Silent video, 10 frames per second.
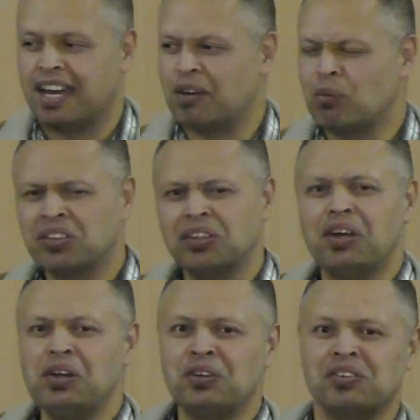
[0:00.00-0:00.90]
And what's
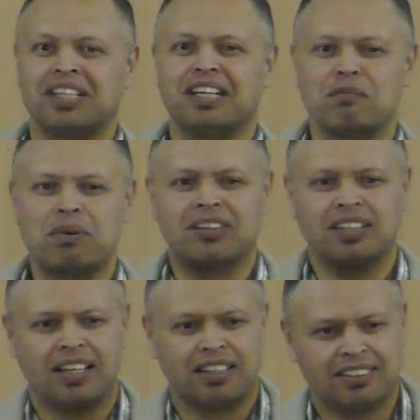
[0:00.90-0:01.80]
interesting about
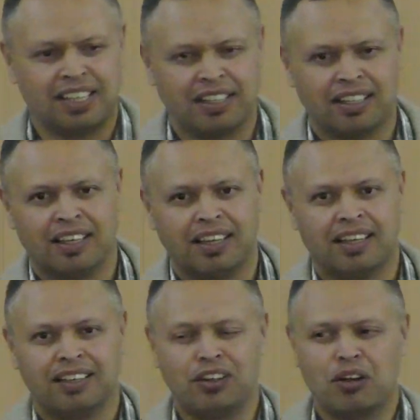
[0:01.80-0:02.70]
that is that,
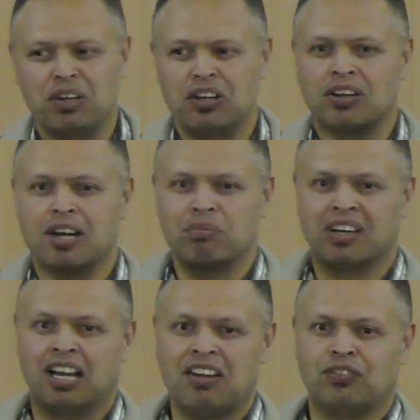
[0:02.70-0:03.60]
you know, when you look up
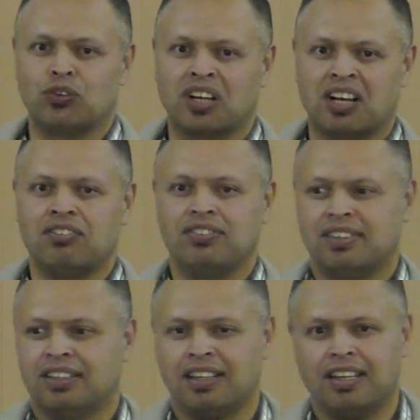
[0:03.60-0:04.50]
cleft or cliff,
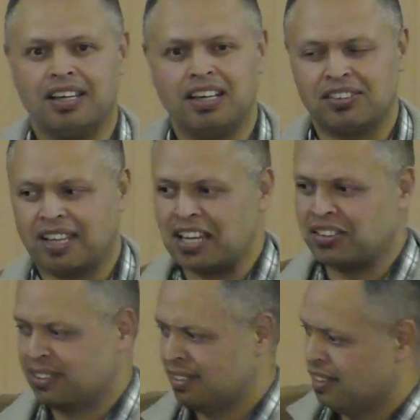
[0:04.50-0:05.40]
it's a,
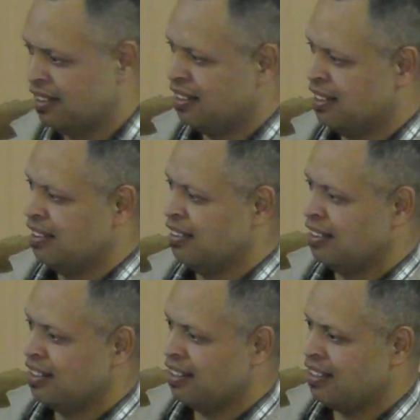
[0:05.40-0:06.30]

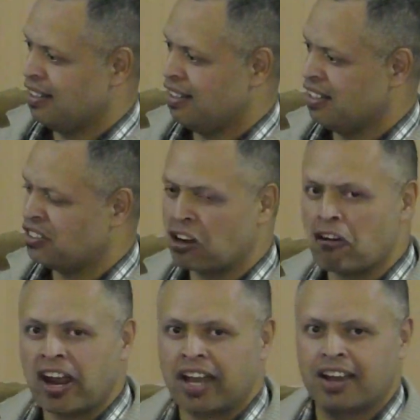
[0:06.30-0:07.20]
it's a
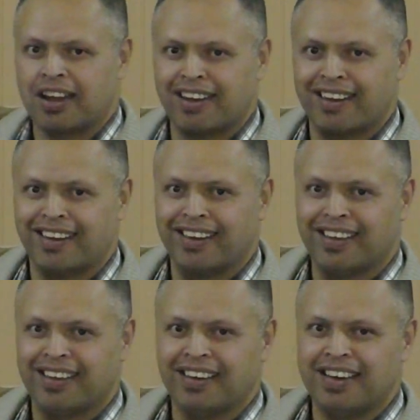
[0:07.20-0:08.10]
crack
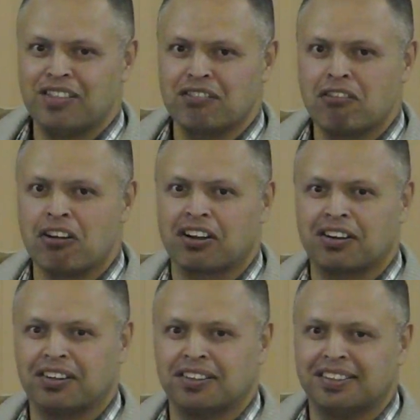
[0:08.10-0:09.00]
in the
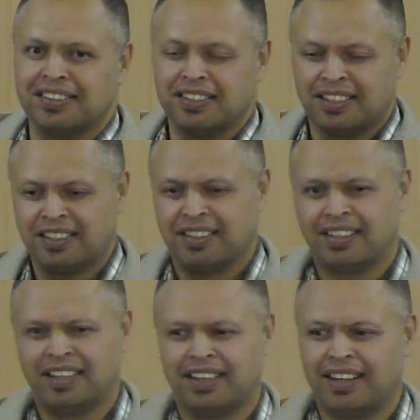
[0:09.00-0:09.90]
rock.
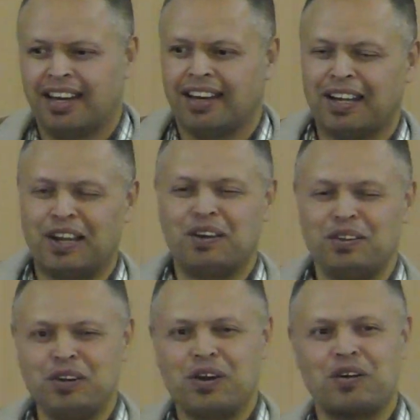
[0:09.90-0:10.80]
And,
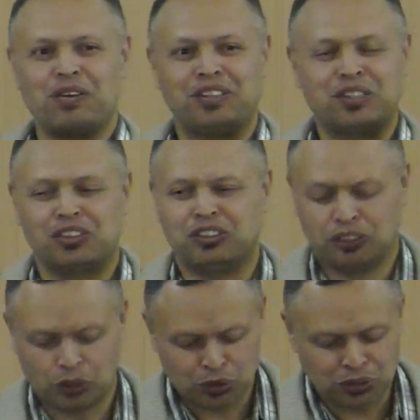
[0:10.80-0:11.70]
you know, it
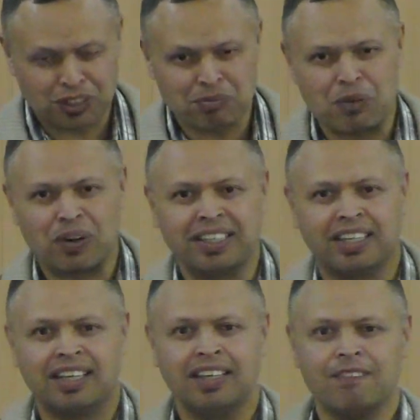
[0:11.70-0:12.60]
just dawned on me one
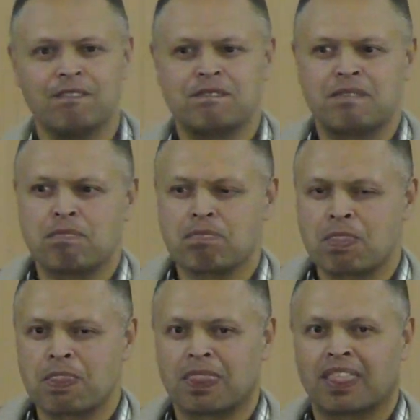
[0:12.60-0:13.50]
day
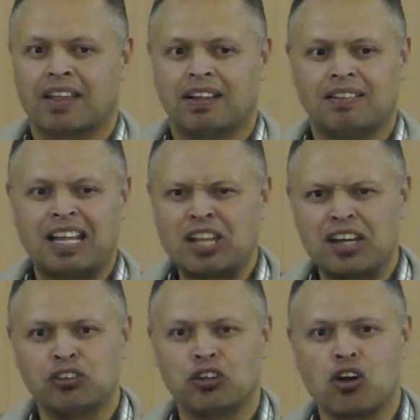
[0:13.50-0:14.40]
that
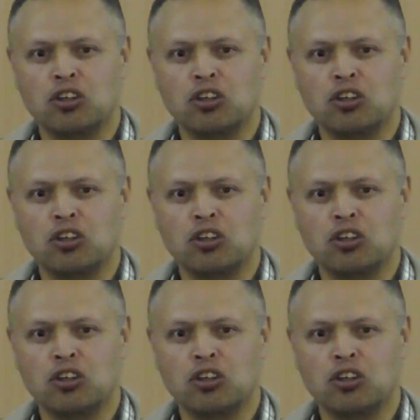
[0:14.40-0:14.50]
that is the